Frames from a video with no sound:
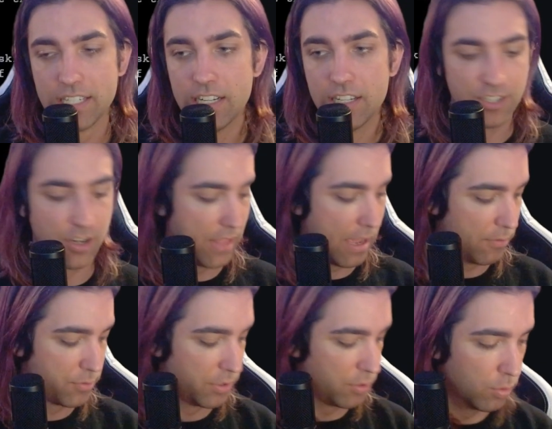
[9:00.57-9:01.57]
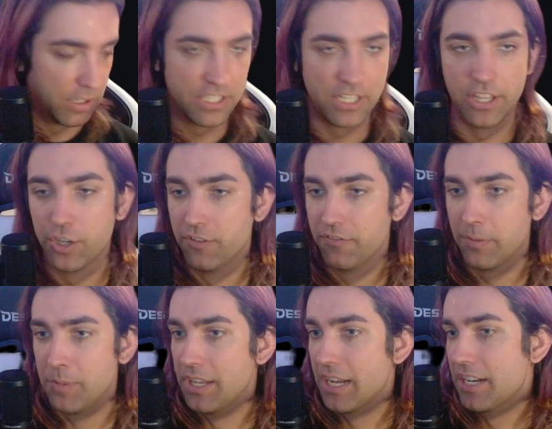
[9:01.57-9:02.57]
So that was really cool. I said they couldn't flip
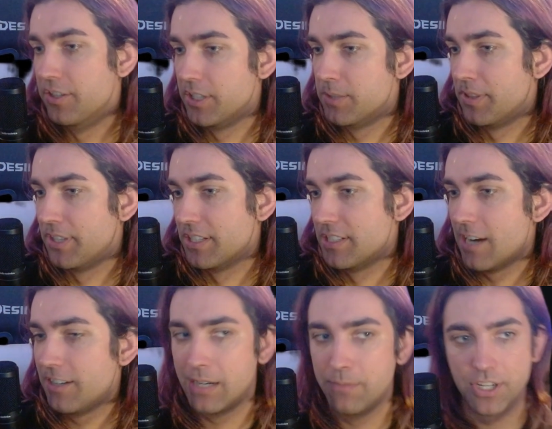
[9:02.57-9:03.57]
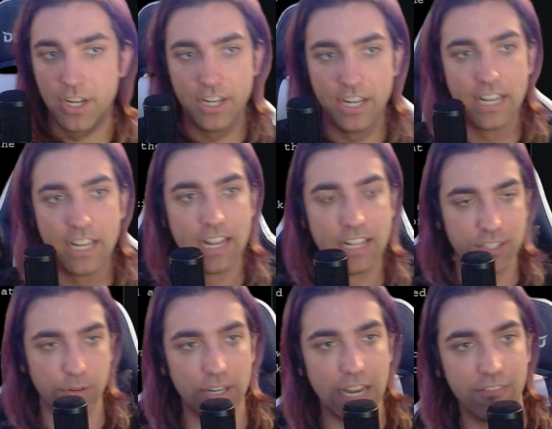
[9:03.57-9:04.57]
to the end until they spent the entire time studying it, and
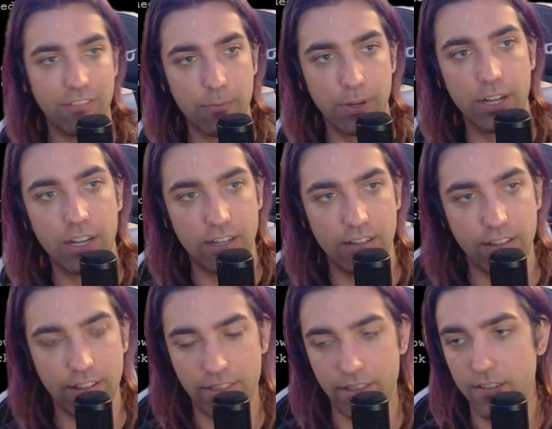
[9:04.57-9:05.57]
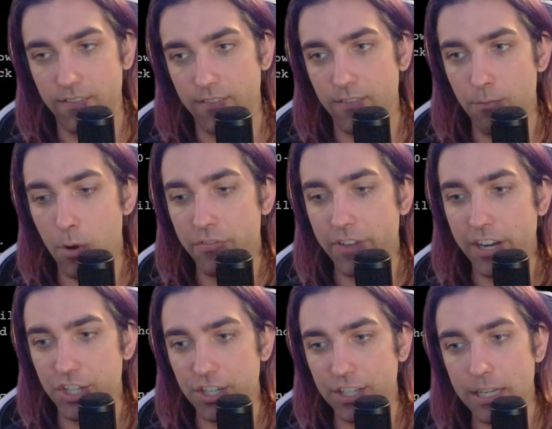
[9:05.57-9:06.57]
so it gave them a
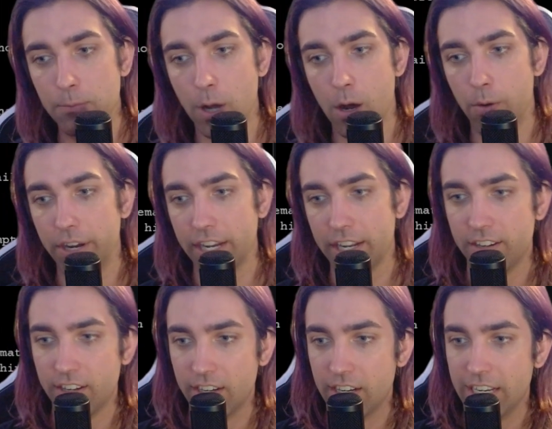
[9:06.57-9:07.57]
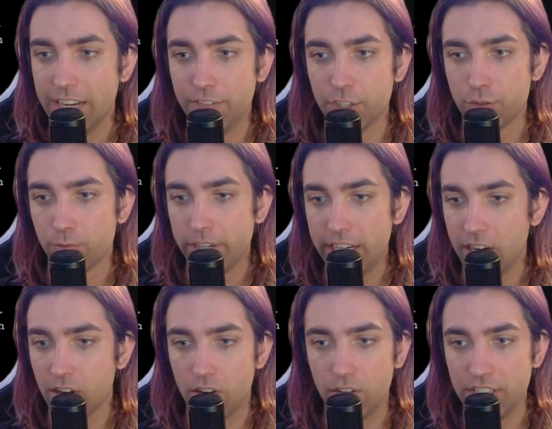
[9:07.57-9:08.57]
motivation to keep going. And even just reading
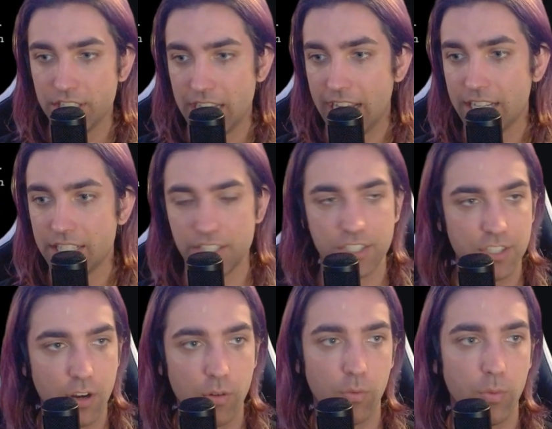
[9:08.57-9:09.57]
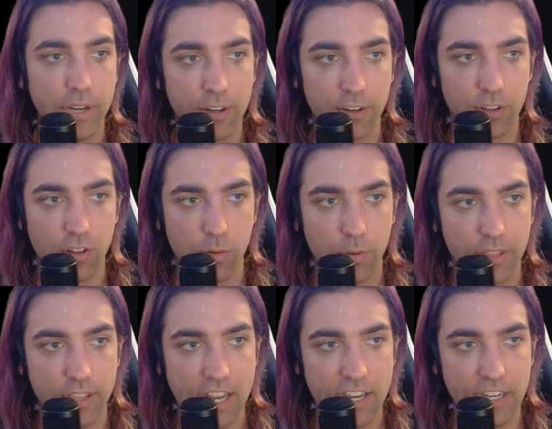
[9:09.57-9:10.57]
all these hands is so weird, along with
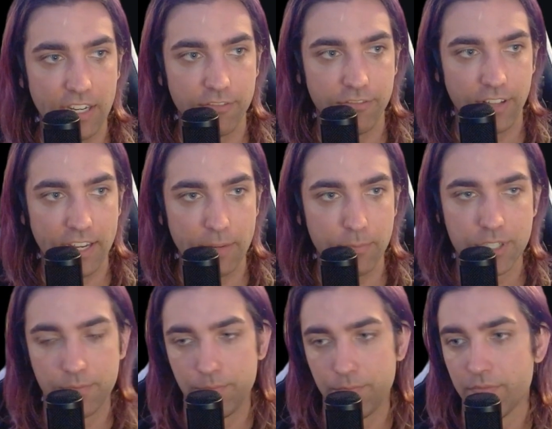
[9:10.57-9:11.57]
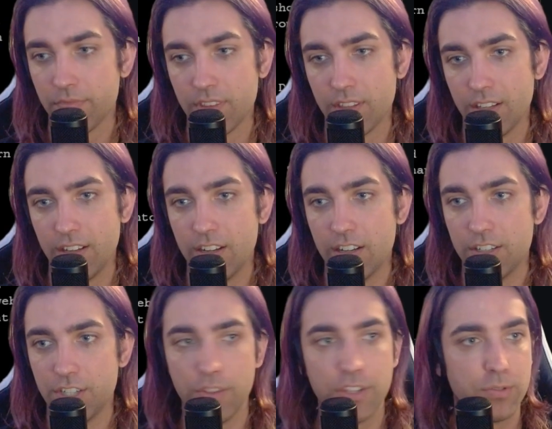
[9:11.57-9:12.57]
the ending in flames.
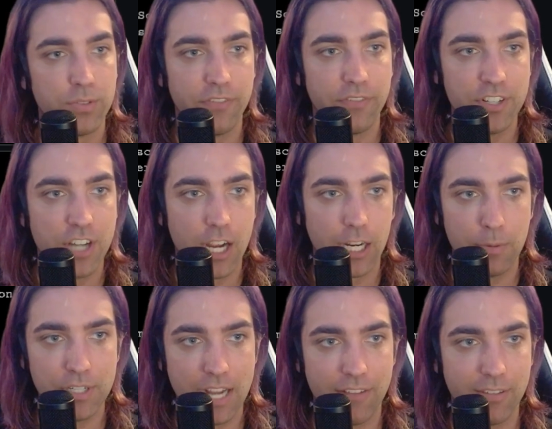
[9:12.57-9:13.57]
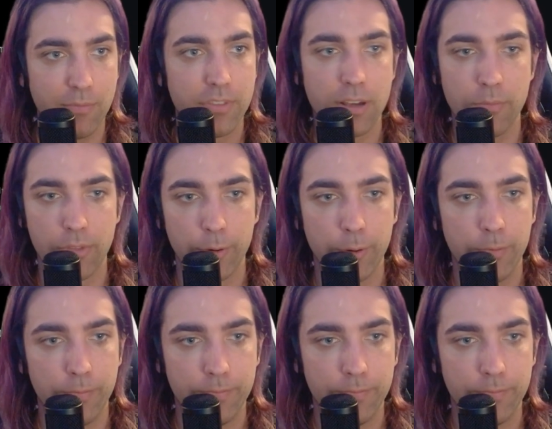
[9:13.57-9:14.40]
So this was a fun document to have them thumb through.